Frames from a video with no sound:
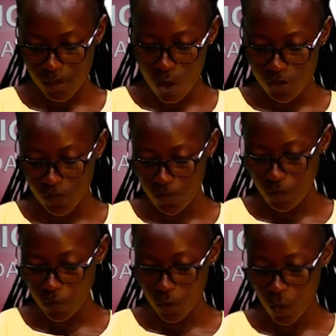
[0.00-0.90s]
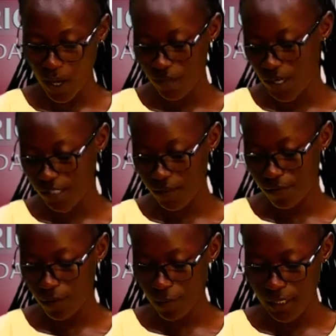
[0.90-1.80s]
scores of people were arrested
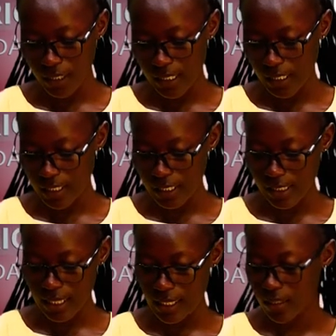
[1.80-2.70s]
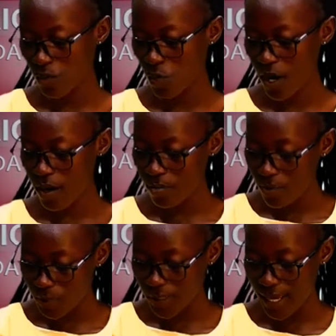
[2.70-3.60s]
following intelligence that were
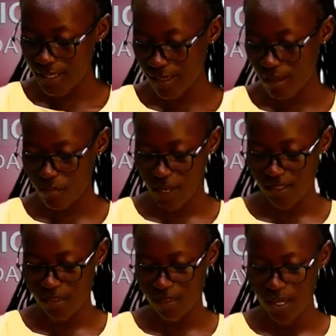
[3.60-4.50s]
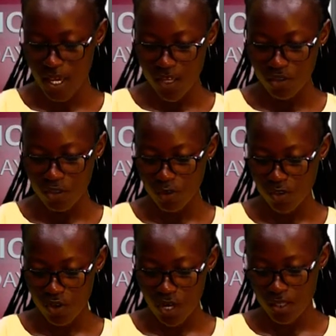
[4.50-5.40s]
mobilizing the masses to
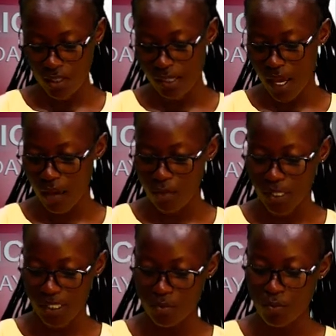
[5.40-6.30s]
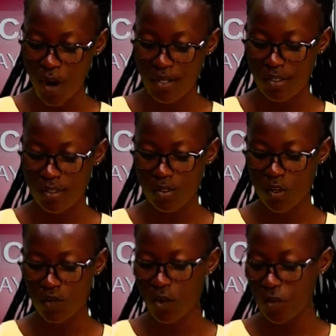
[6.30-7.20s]
demonstrate the skyrocketing prices
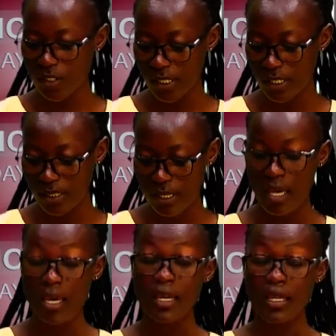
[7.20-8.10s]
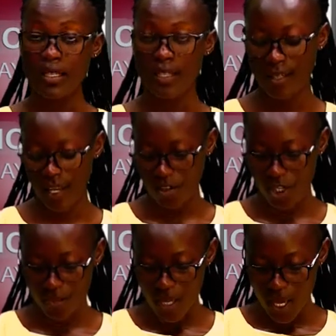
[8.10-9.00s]
of commodities in the country.